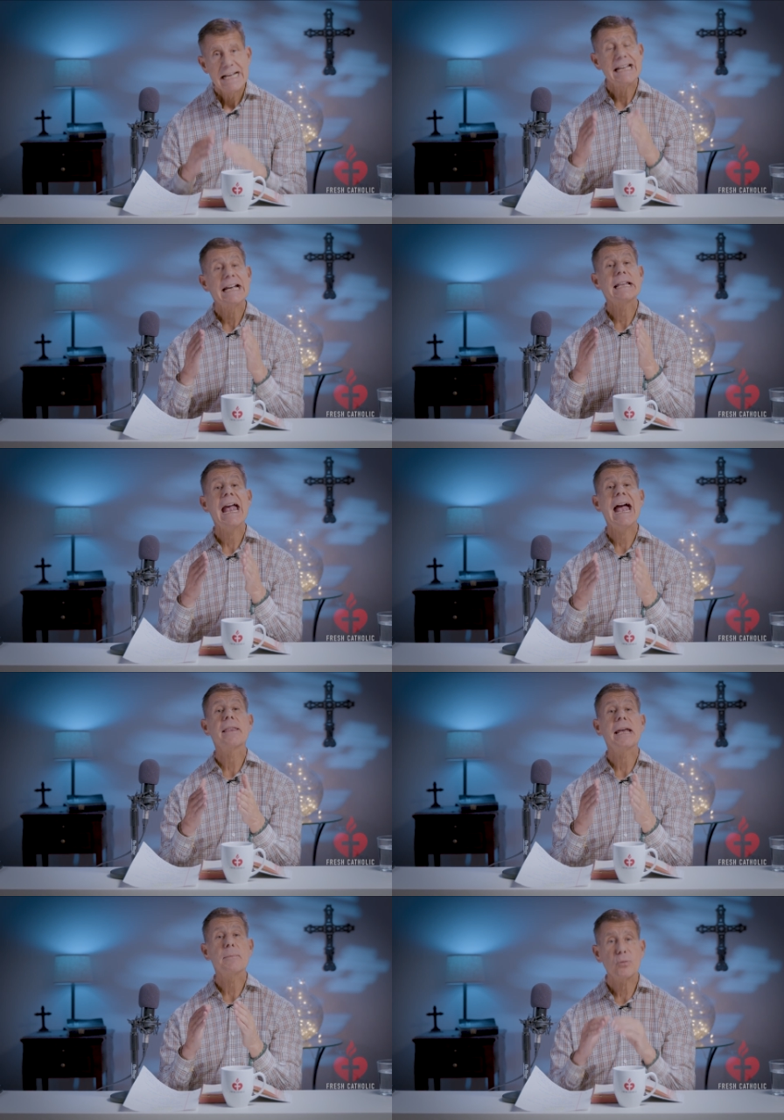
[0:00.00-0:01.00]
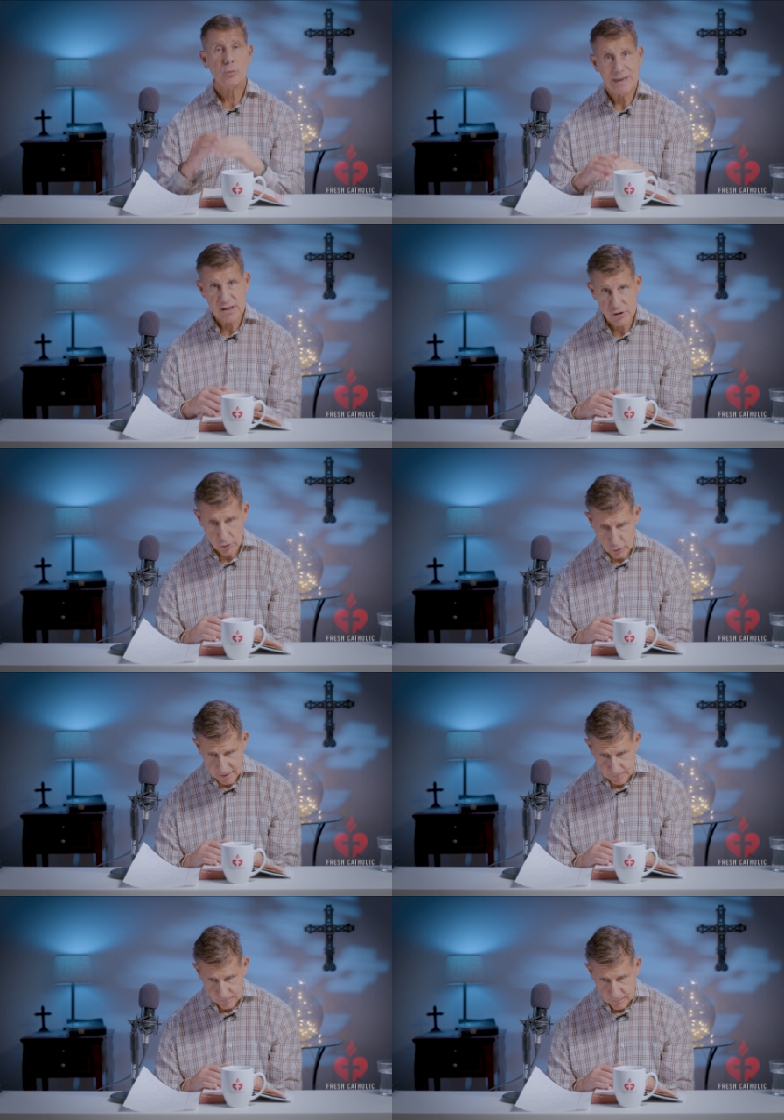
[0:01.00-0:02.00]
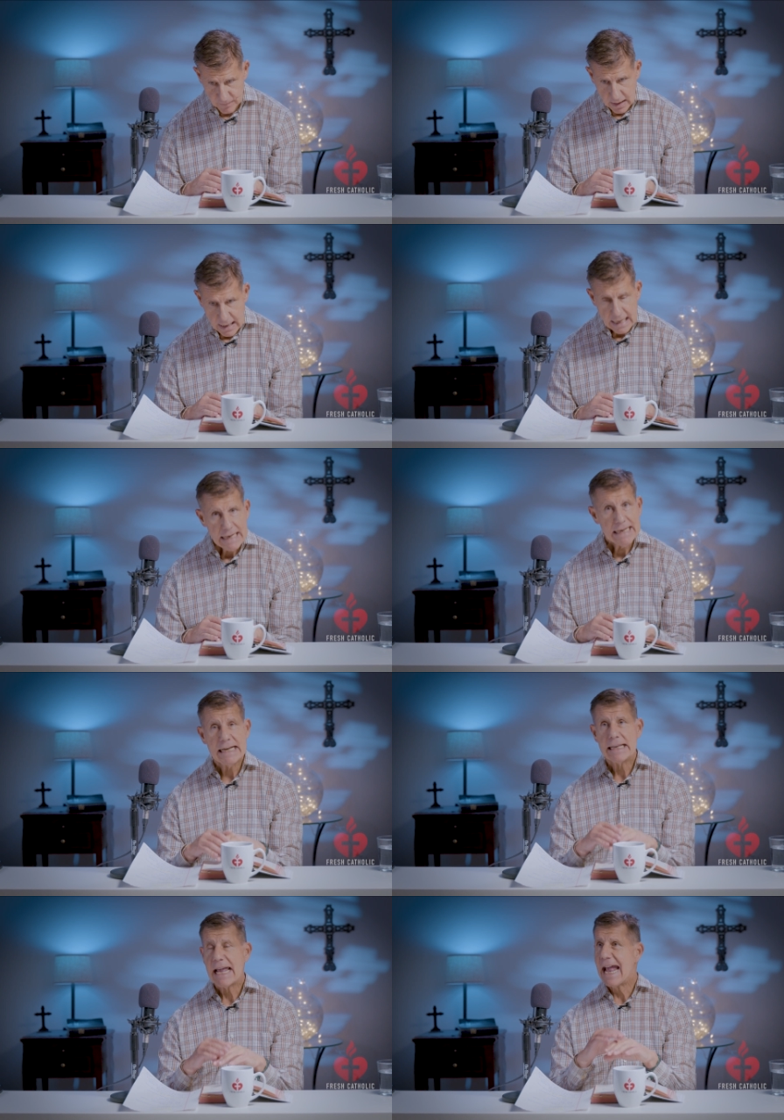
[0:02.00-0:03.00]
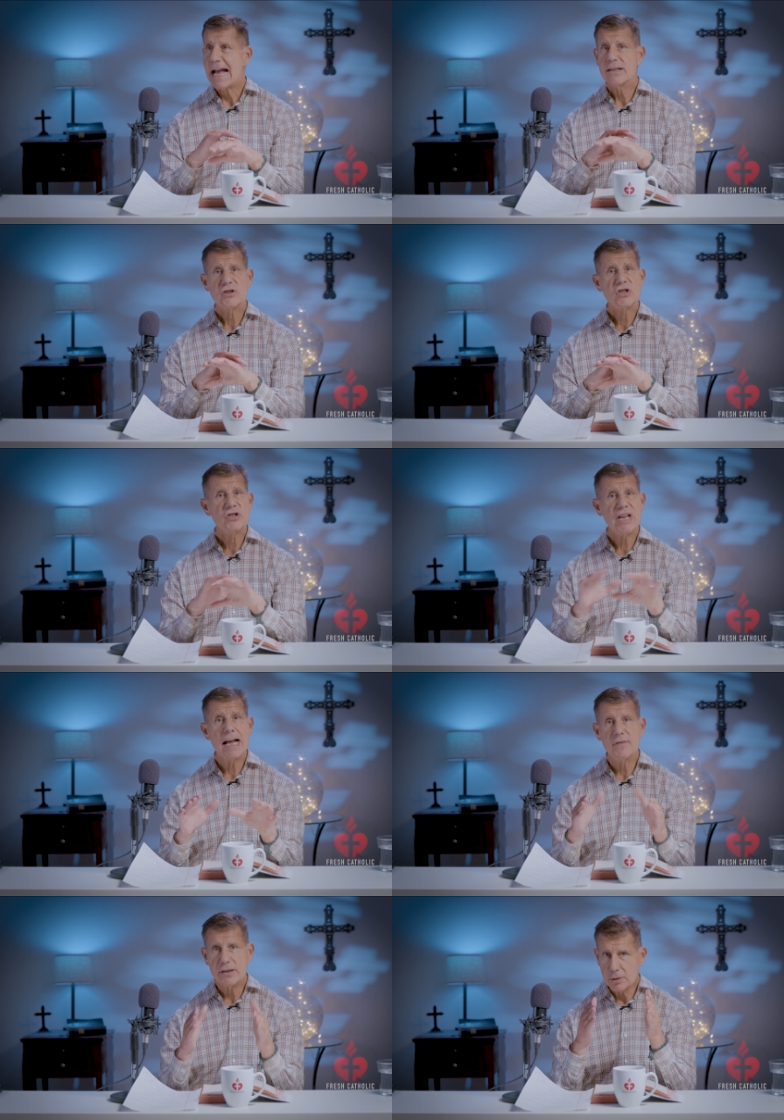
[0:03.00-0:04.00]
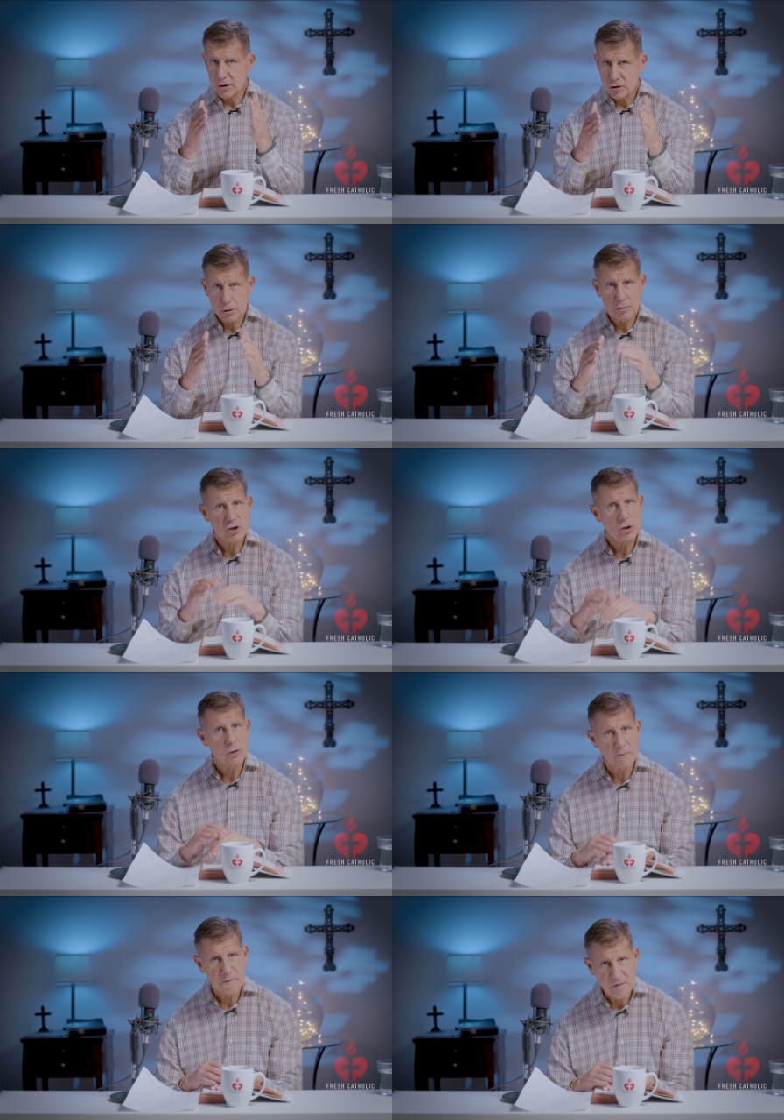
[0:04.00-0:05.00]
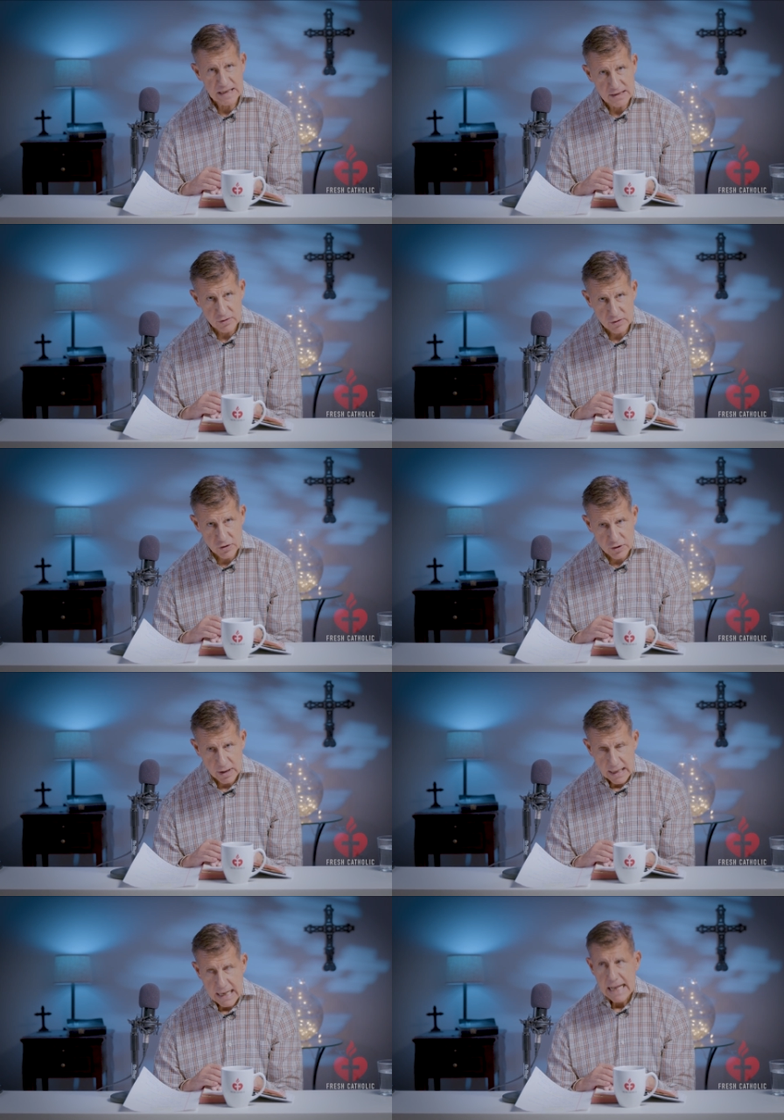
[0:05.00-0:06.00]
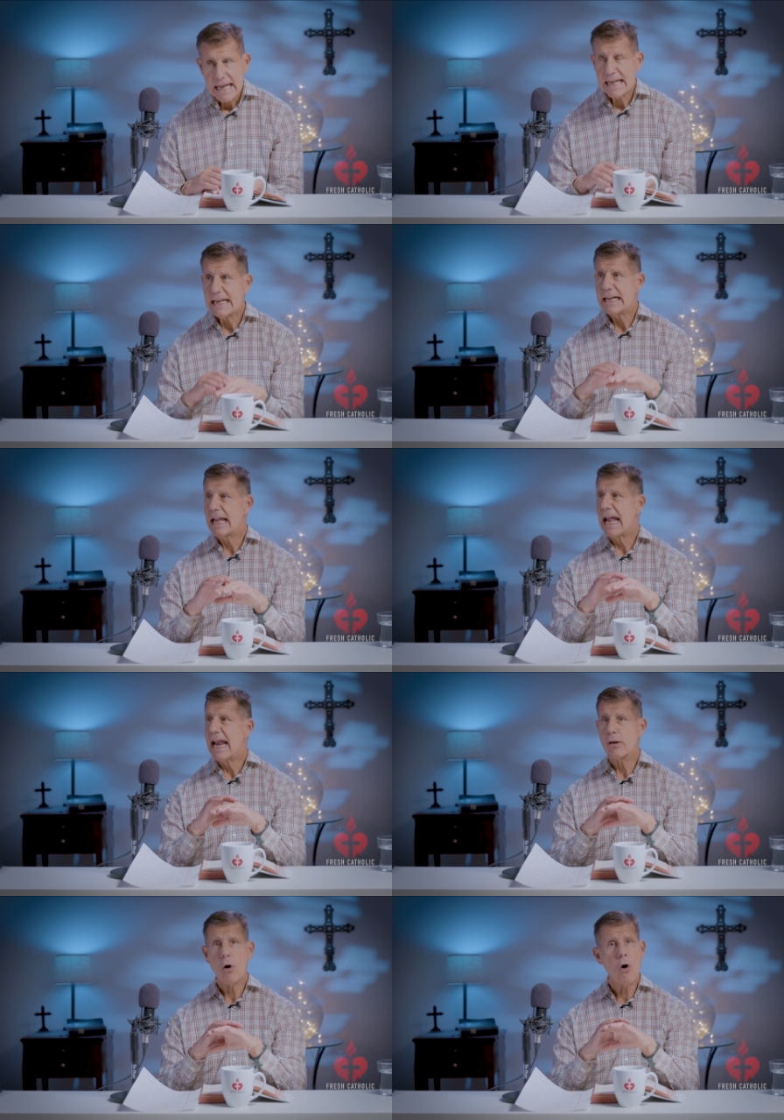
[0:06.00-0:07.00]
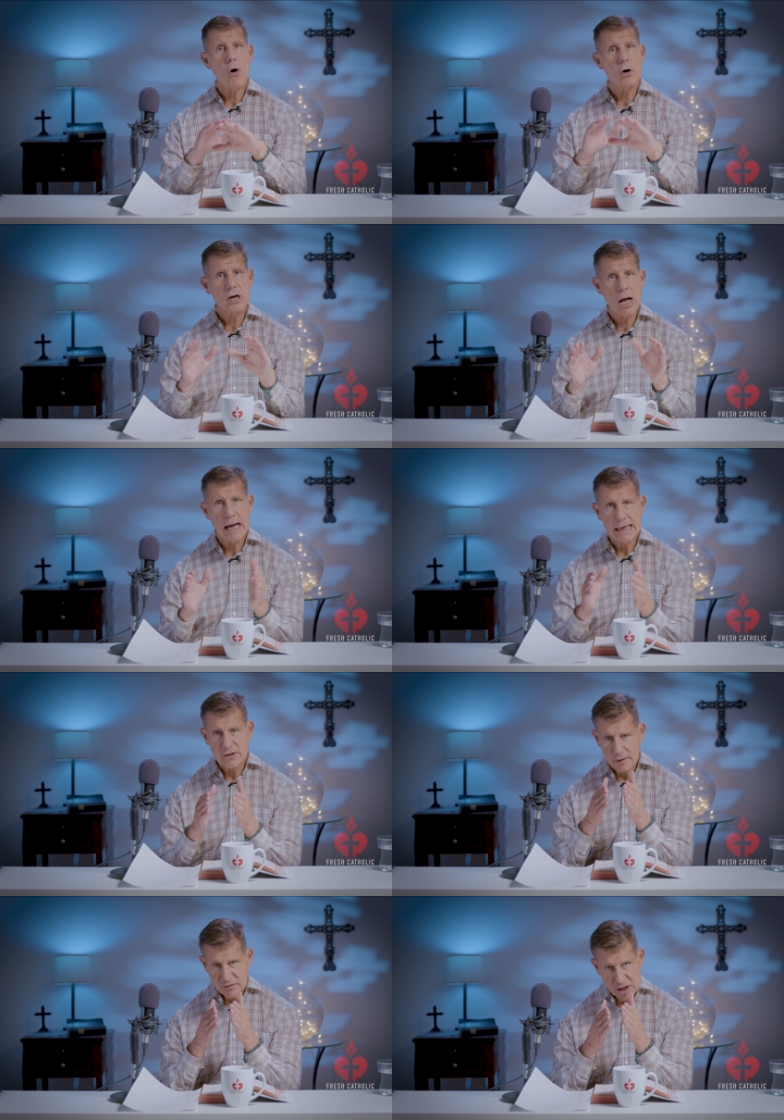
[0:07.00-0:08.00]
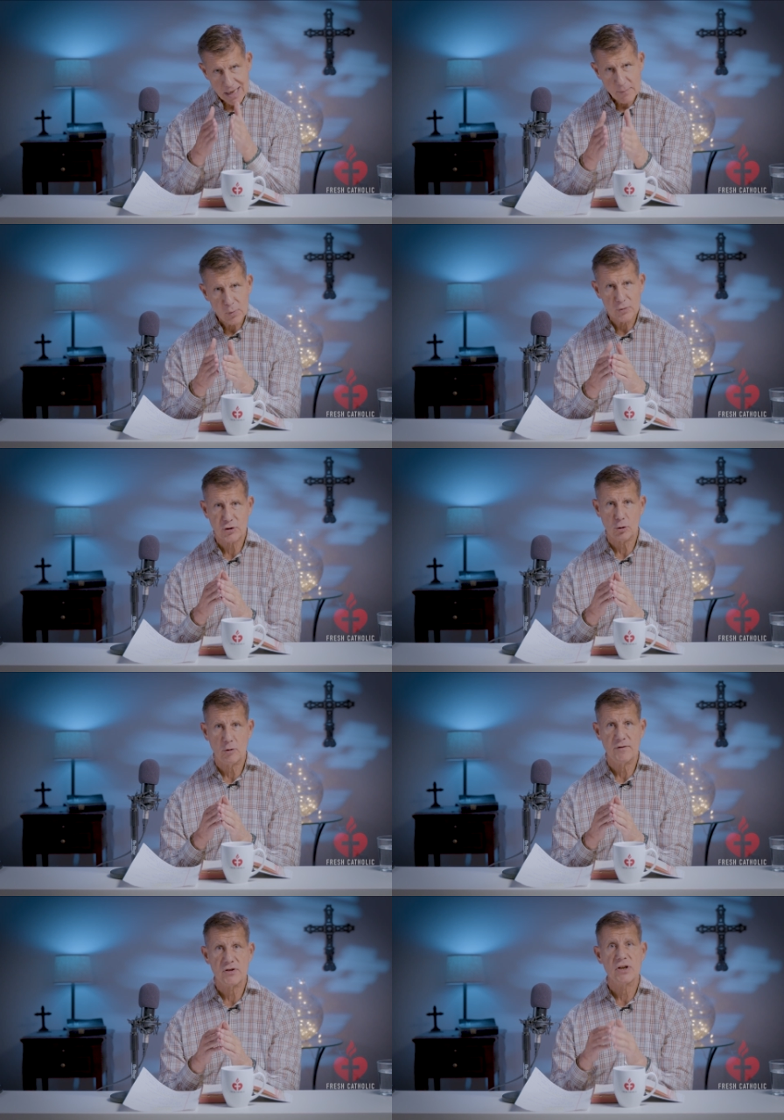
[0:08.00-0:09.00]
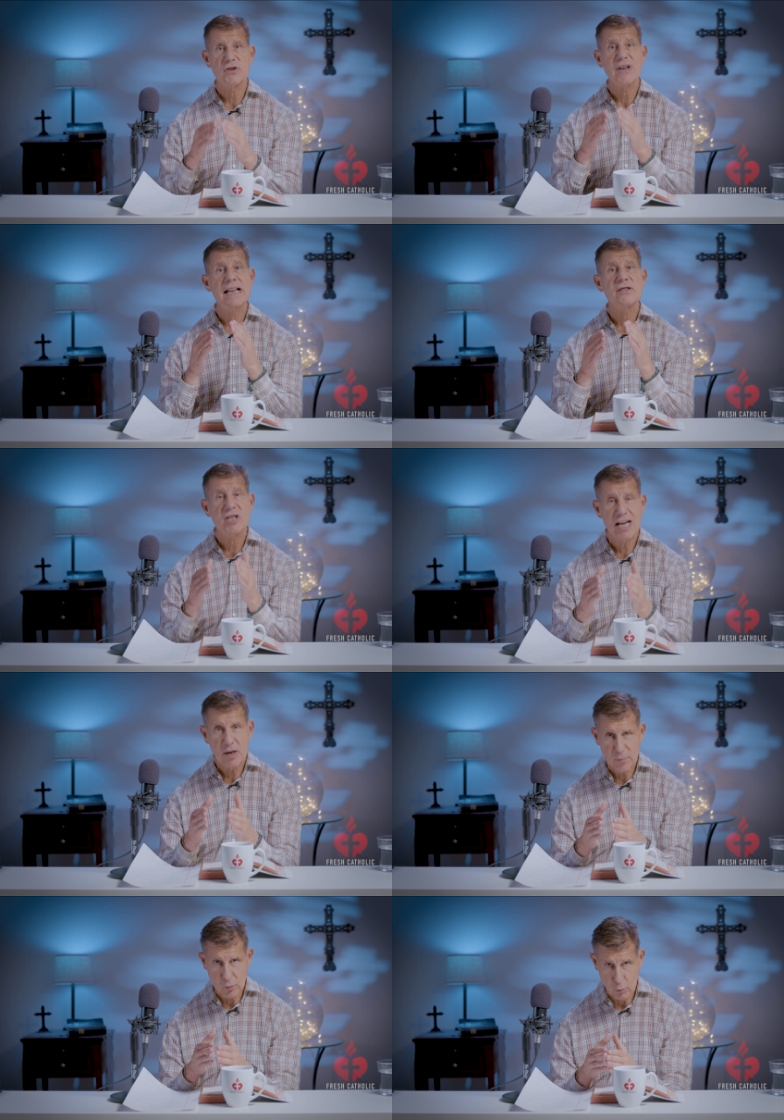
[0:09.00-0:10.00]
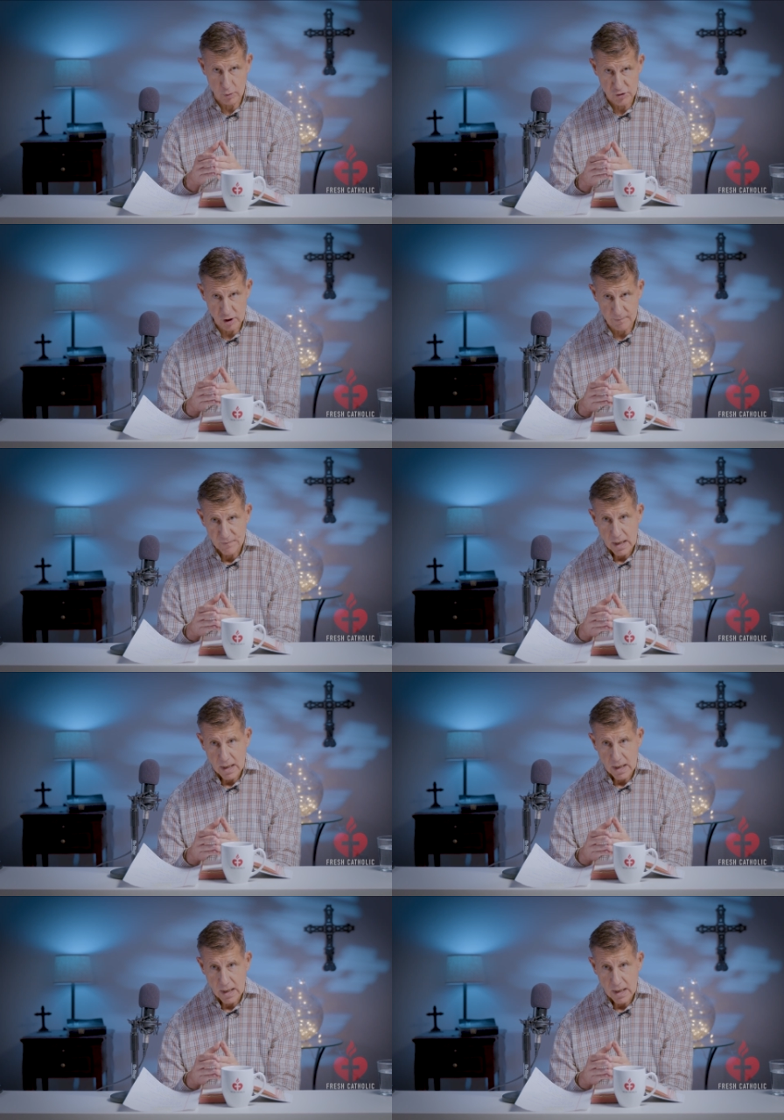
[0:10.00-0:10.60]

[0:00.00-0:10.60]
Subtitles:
It had a priesthood. It had 7 liturgical feasts. It had all kinds of temple services and temple worship.